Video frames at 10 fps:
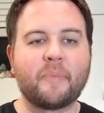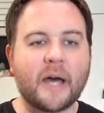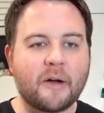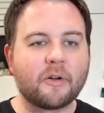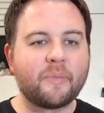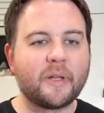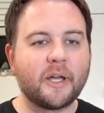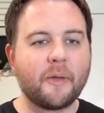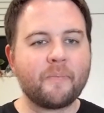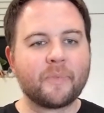power
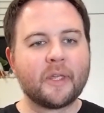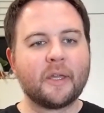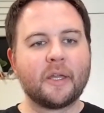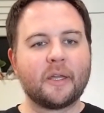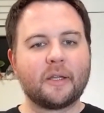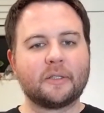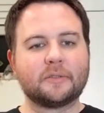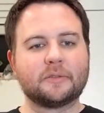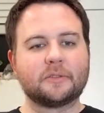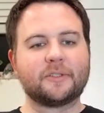play
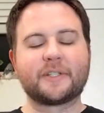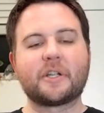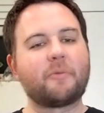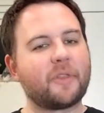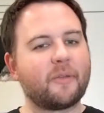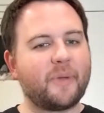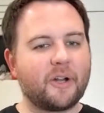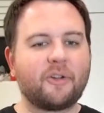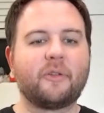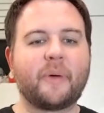let's start with the
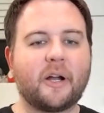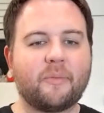Barracuda power